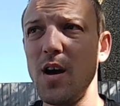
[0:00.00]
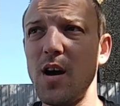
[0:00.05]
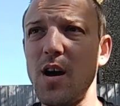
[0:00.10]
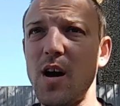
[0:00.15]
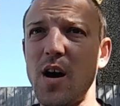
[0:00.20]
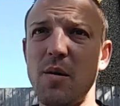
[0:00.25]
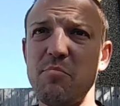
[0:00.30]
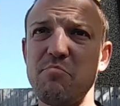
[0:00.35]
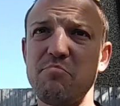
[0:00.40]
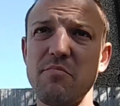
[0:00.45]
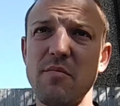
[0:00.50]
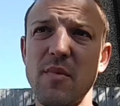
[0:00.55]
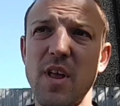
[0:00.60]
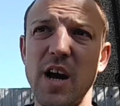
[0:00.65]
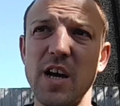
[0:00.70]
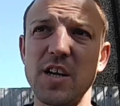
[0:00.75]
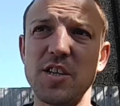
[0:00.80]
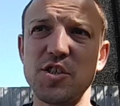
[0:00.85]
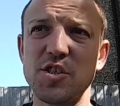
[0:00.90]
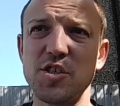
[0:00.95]

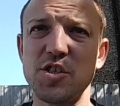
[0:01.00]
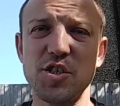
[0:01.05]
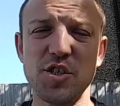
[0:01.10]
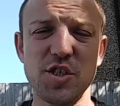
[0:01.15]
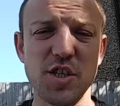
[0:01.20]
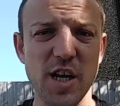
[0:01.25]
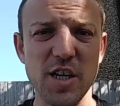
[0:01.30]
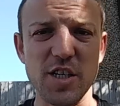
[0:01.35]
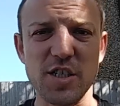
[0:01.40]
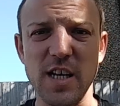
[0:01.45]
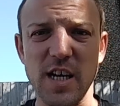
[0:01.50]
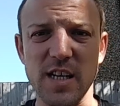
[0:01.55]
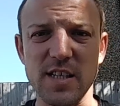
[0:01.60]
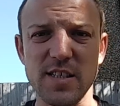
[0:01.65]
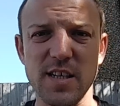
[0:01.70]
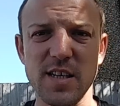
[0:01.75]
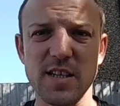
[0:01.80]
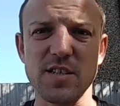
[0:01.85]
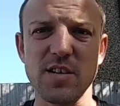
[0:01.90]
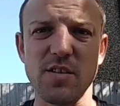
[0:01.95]
I changed that
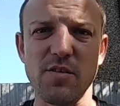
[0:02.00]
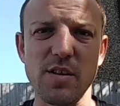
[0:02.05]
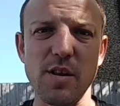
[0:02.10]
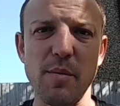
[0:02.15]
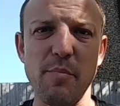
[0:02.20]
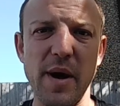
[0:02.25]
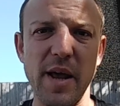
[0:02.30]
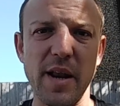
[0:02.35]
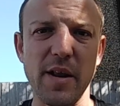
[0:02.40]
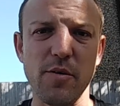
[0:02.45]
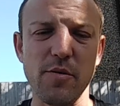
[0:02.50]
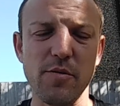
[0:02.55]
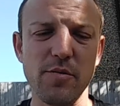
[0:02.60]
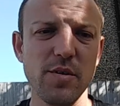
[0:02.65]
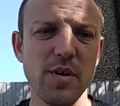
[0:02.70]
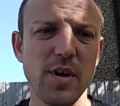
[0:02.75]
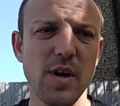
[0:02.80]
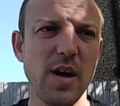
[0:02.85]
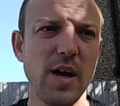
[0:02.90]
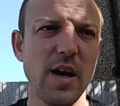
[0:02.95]
sensor of the pedal,
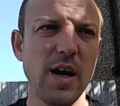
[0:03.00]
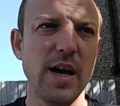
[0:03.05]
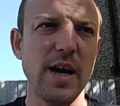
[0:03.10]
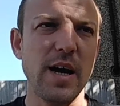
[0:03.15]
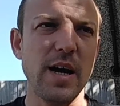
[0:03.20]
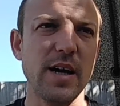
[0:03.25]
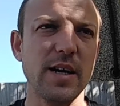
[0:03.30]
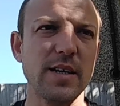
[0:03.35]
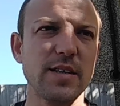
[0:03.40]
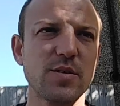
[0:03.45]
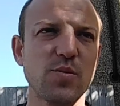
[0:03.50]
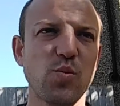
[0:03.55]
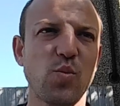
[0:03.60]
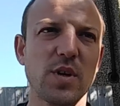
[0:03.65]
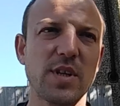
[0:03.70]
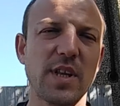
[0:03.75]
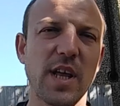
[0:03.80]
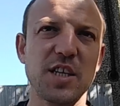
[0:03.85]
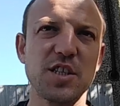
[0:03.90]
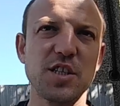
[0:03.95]
and
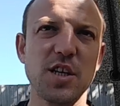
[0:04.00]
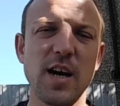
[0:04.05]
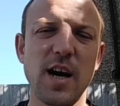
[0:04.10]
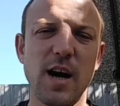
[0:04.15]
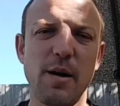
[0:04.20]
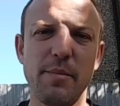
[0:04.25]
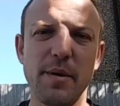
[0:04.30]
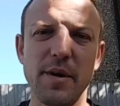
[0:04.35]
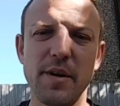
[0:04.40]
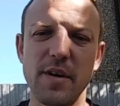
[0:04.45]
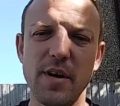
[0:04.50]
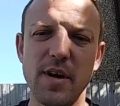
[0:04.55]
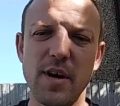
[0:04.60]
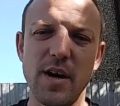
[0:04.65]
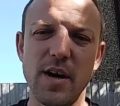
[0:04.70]
what actually happened,